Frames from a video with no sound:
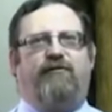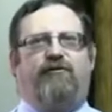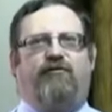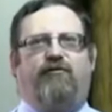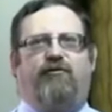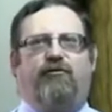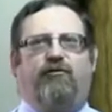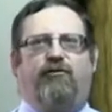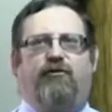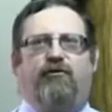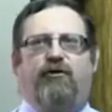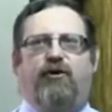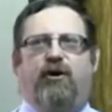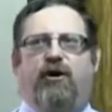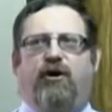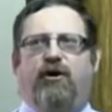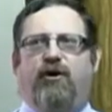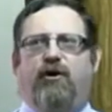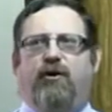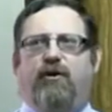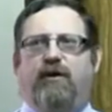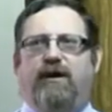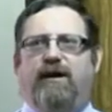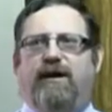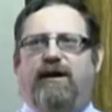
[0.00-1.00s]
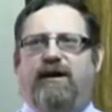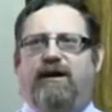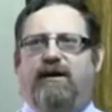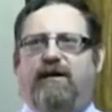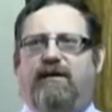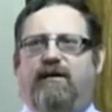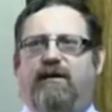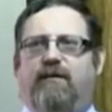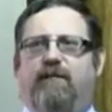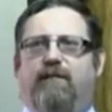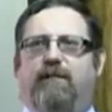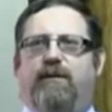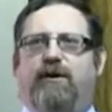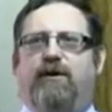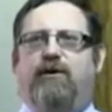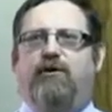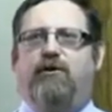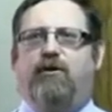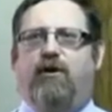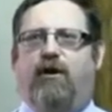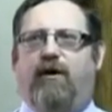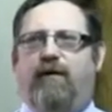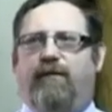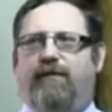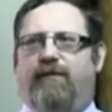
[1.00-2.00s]
us to go in
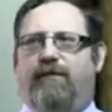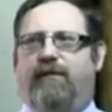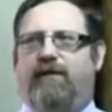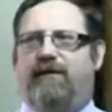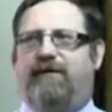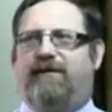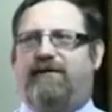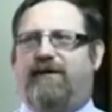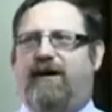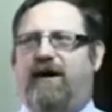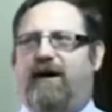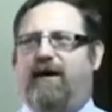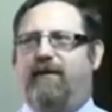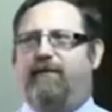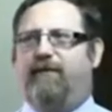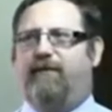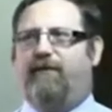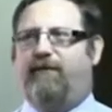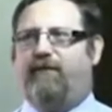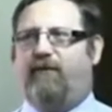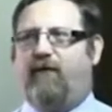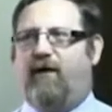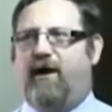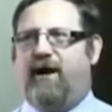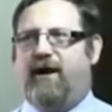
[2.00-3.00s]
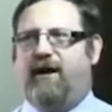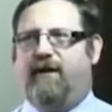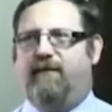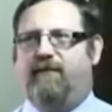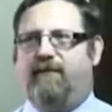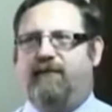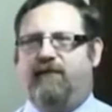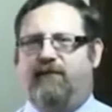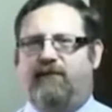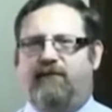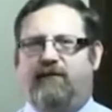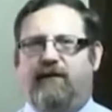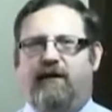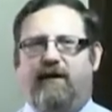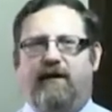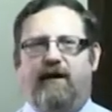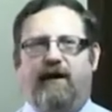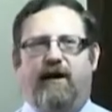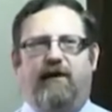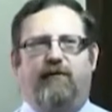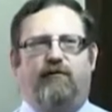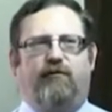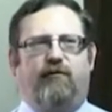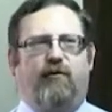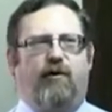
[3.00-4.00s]
beyond the time frames
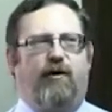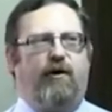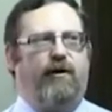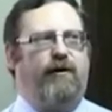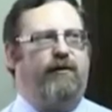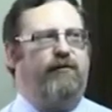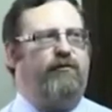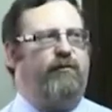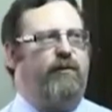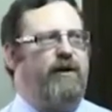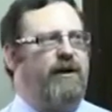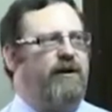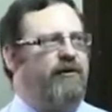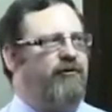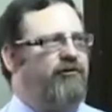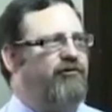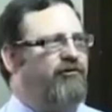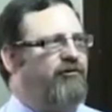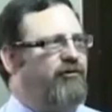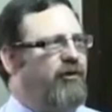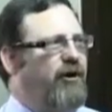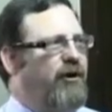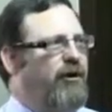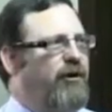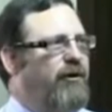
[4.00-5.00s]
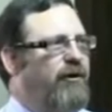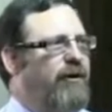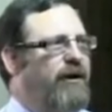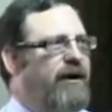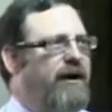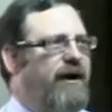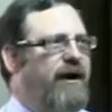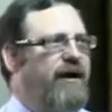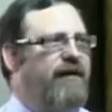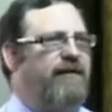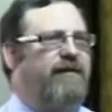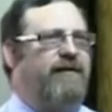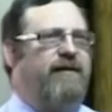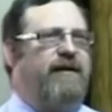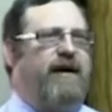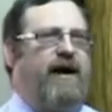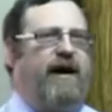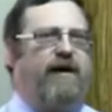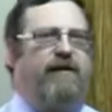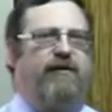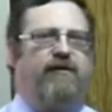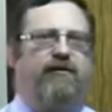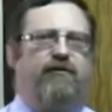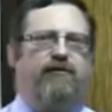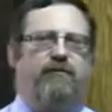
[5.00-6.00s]
as long as we can show it's an
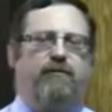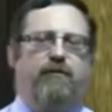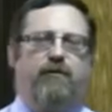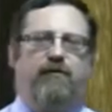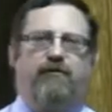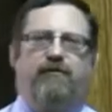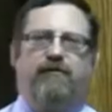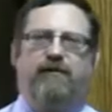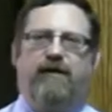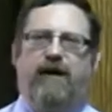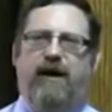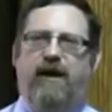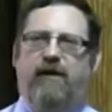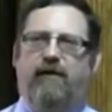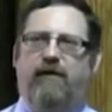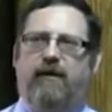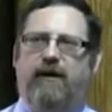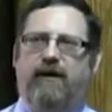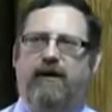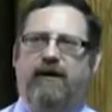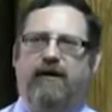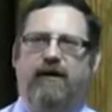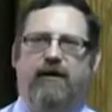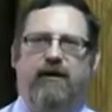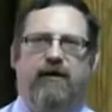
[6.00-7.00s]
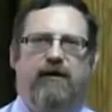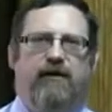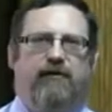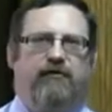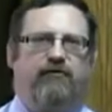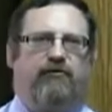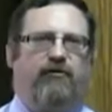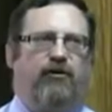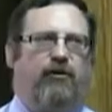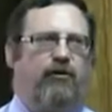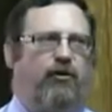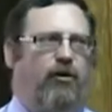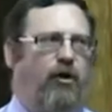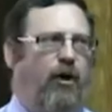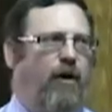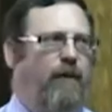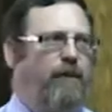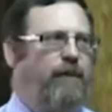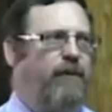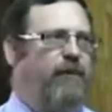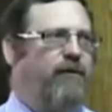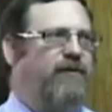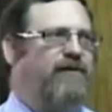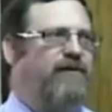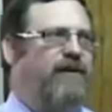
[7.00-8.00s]
undisputed error. So
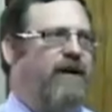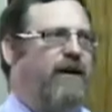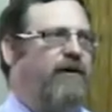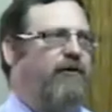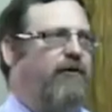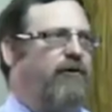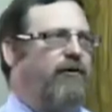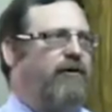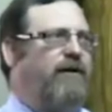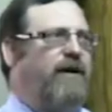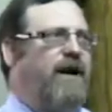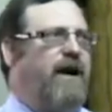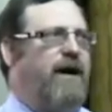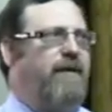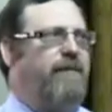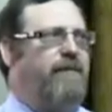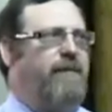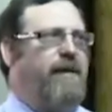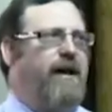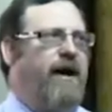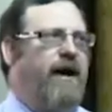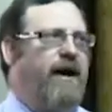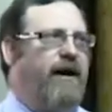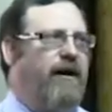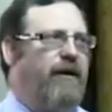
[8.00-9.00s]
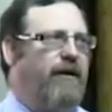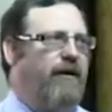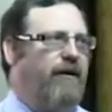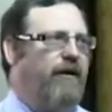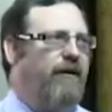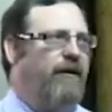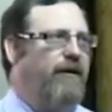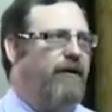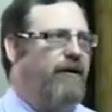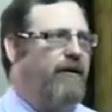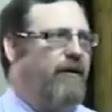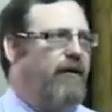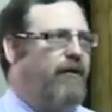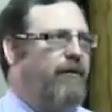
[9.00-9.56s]
Computech could come now,